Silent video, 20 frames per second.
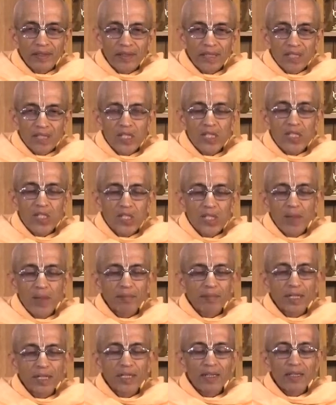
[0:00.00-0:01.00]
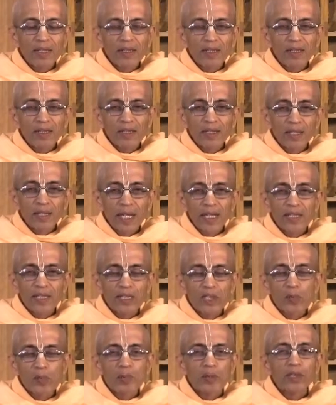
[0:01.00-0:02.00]
this is something like
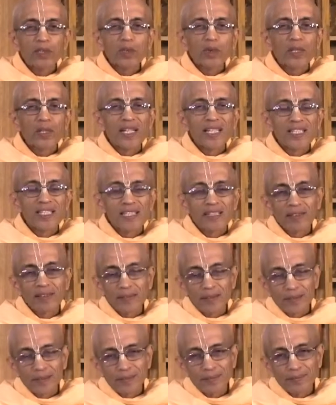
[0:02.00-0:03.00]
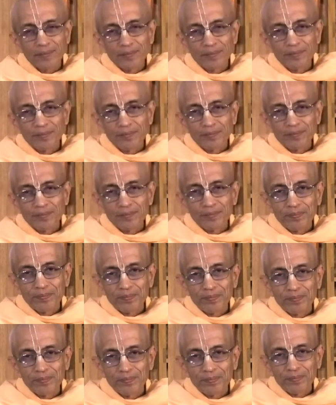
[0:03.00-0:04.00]
a spiritual asset.
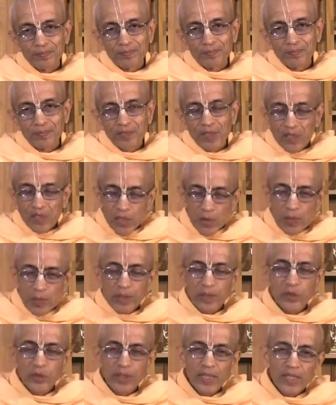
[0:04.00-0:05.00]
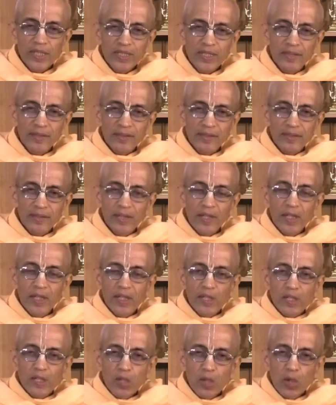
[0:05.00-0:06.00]
It is a spiritual asset.
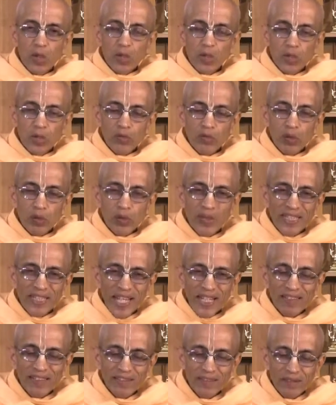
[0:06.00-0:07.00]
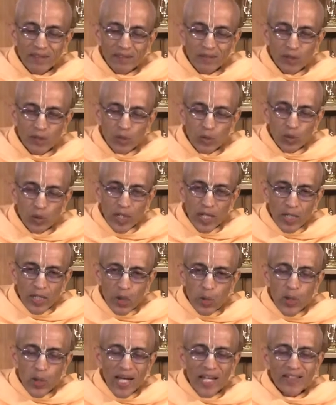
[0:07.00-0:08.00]
So if you get, you
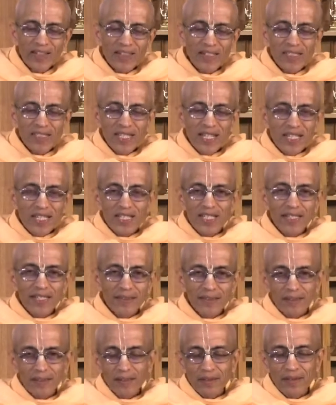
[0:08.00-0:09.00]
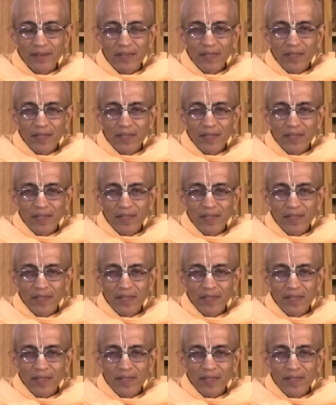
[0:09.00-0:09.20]
acquire this asset,